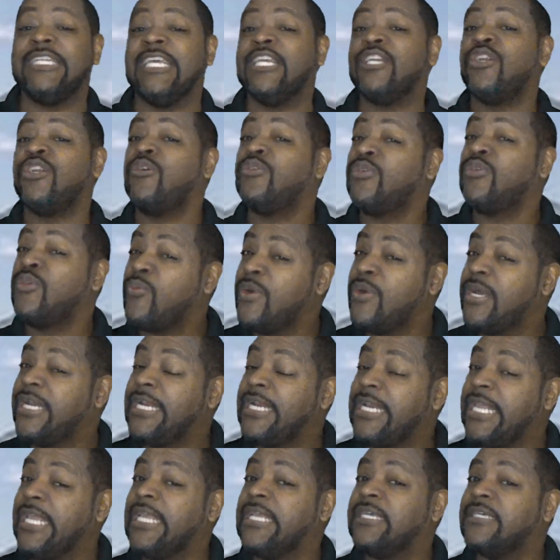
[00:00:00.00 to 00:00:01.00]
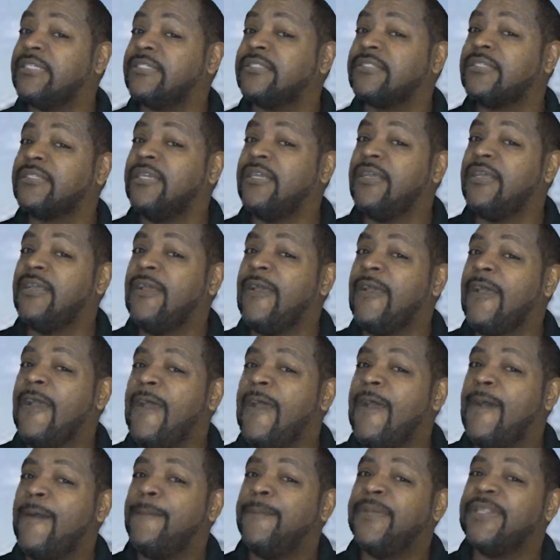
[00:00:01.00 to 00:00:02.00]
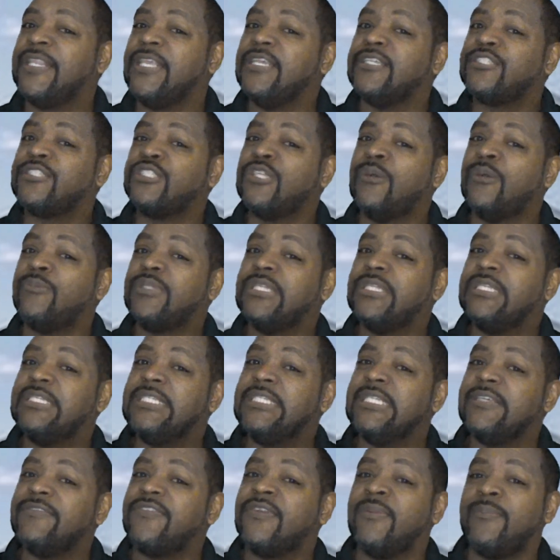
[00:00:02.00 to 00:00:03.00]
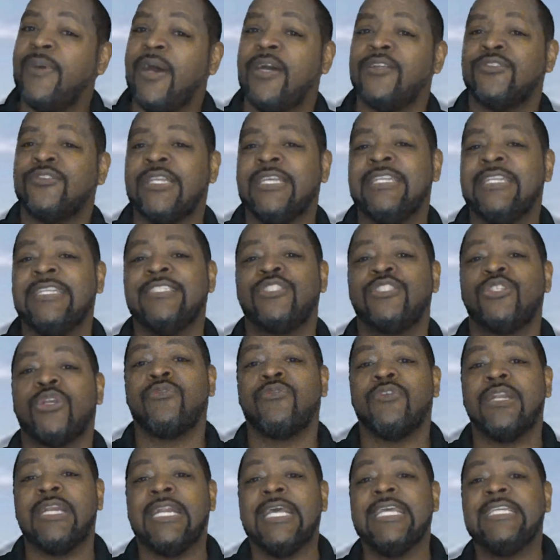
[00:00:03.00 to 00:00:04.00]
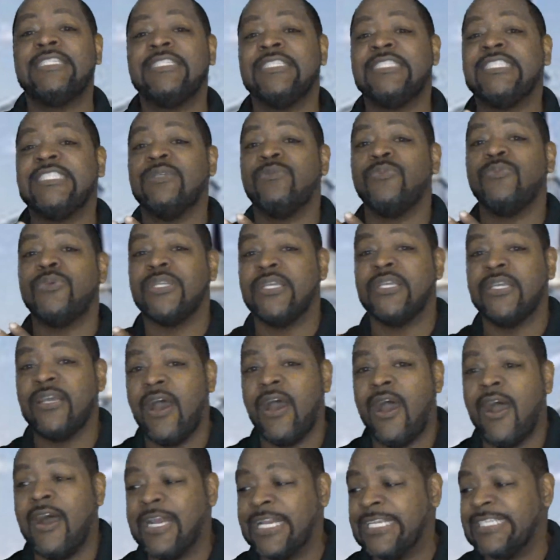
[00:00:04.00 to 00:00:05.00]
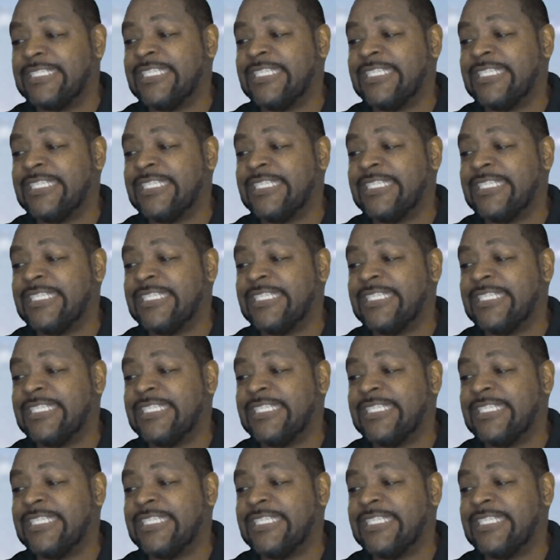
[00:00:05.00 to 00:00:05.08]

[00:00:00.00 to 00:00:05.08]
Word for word: They don't know what it is, but there's something different about you. And it's relationship with God.